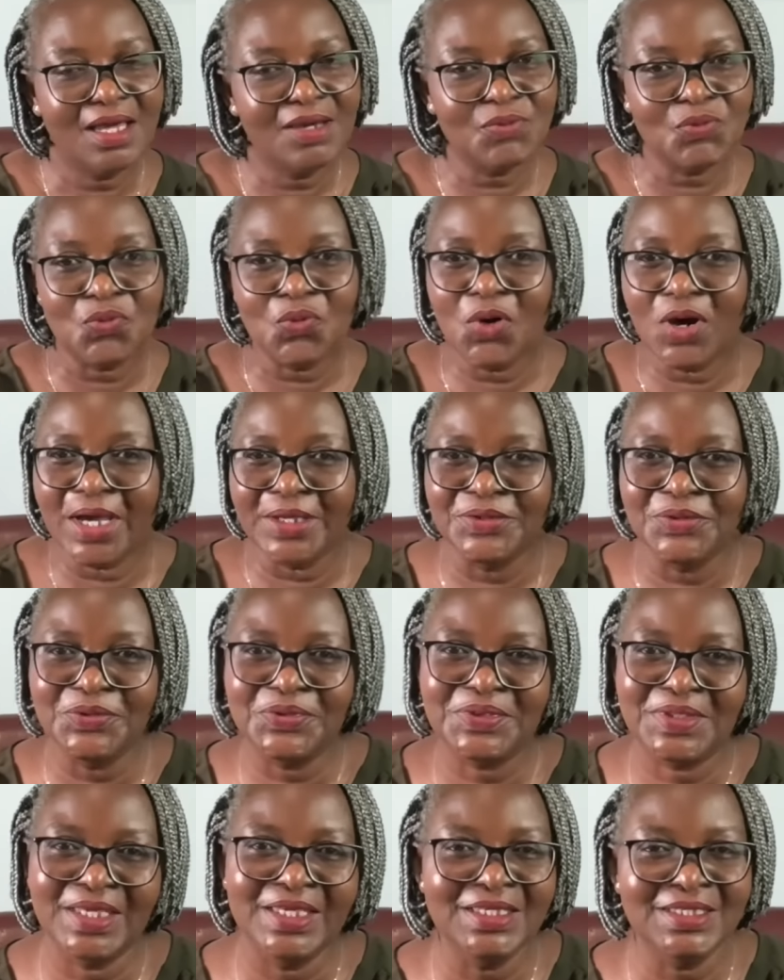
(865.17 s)
what are you
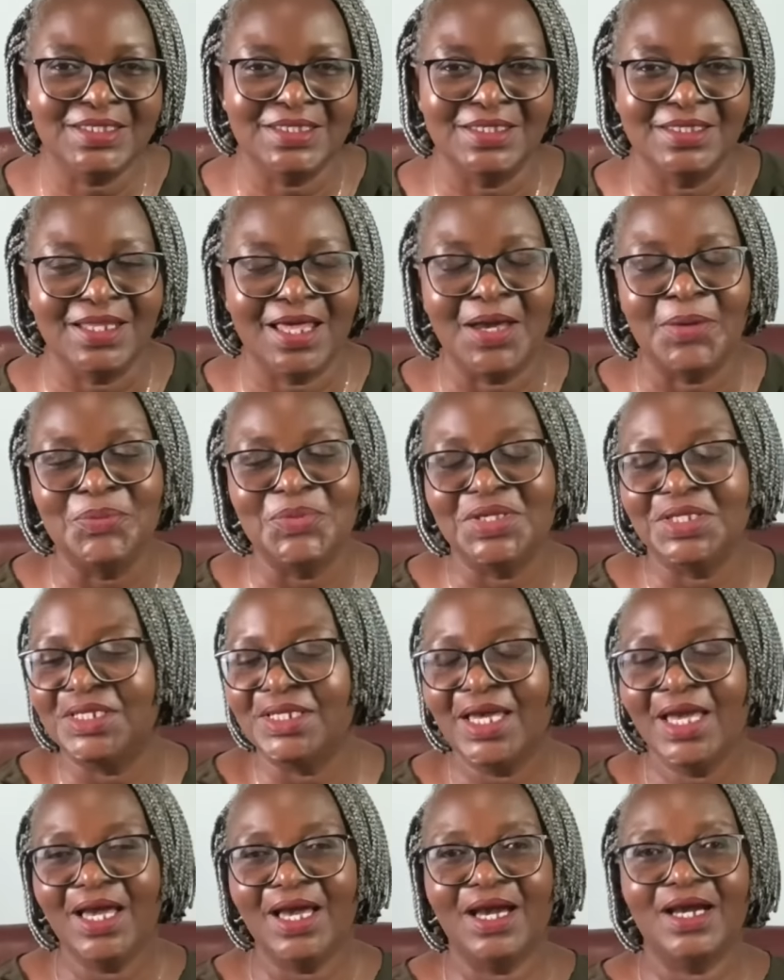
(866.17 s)
thinking? I mean,
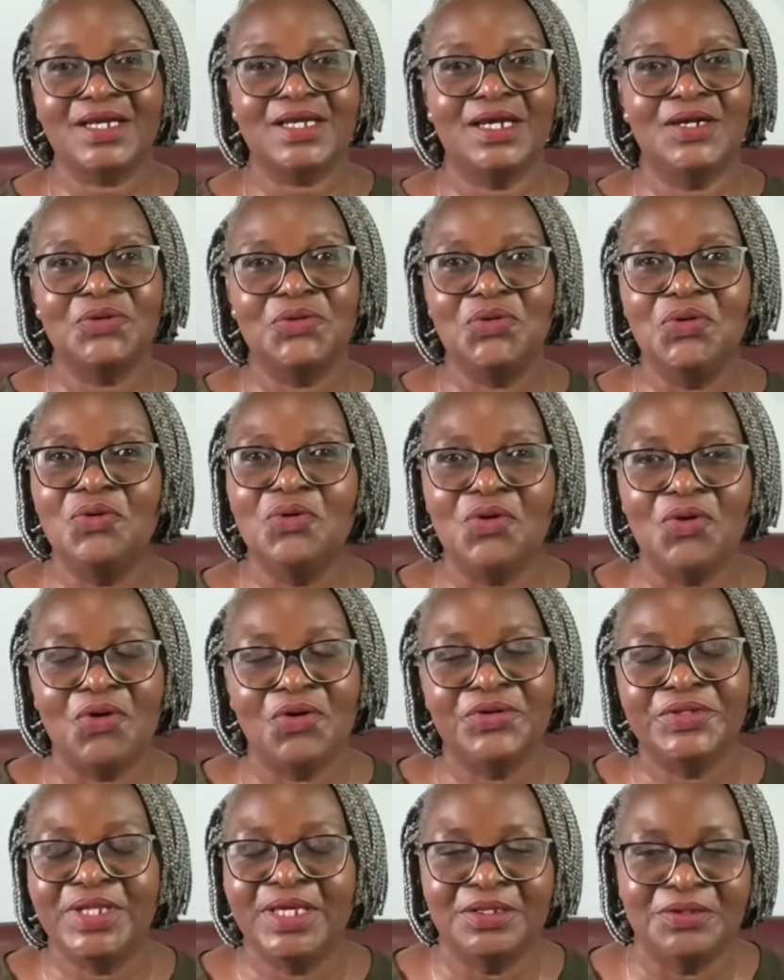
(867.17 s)
I can go
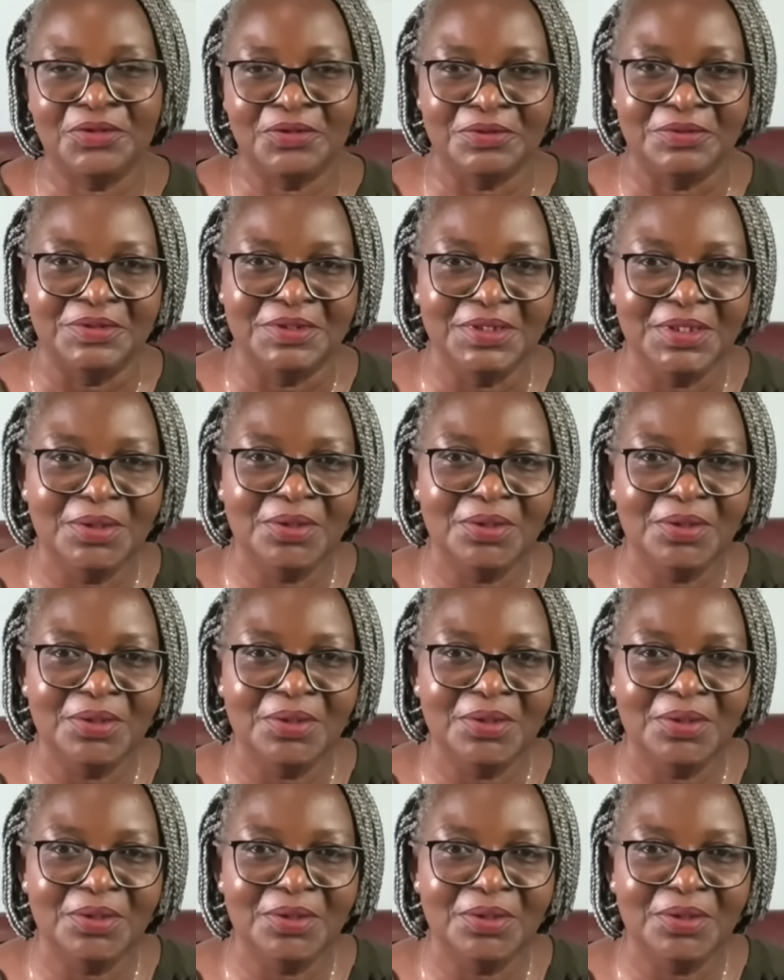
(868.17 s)
on and on.